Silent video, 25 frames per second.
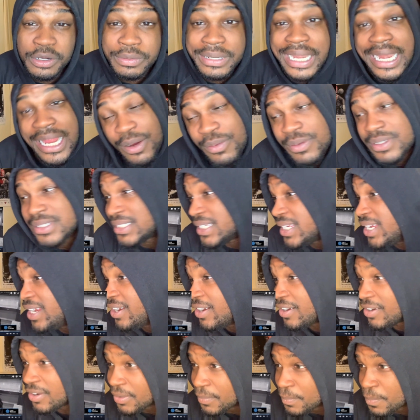Now it's
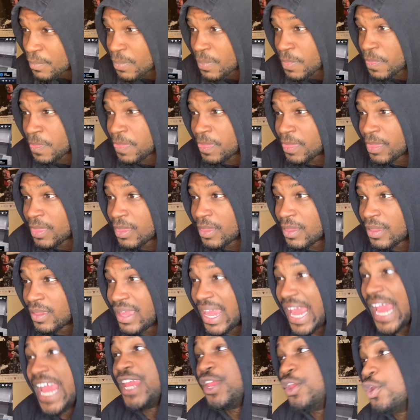here.
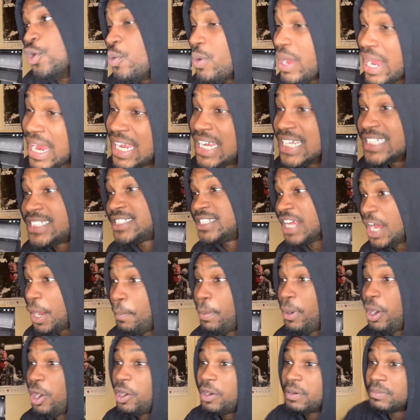And you in the
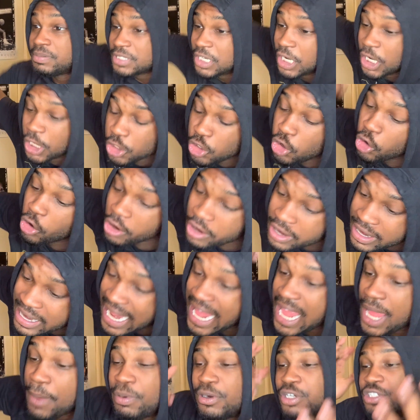suburbs. Your
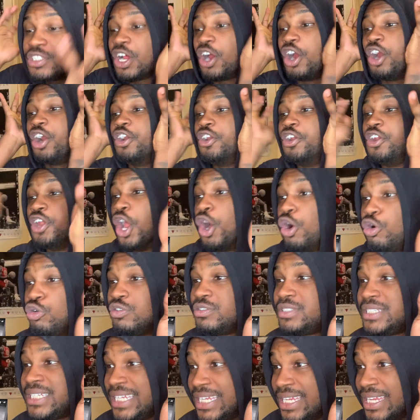neighbors are
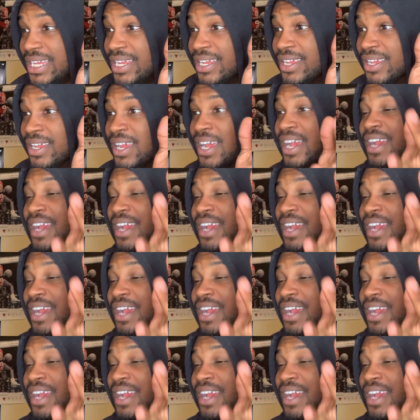nosy.